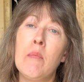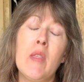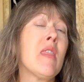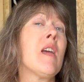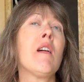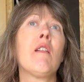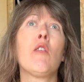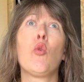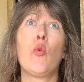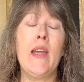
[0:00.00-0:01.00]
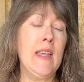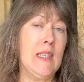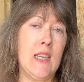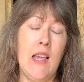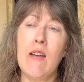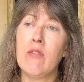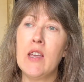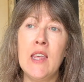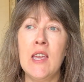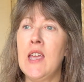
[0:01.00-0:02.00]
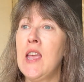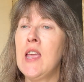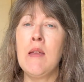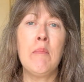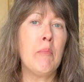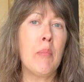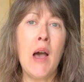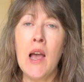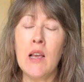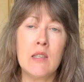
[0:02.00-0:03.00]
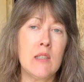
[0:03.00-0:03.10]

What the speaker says: They're great. Everything came boxed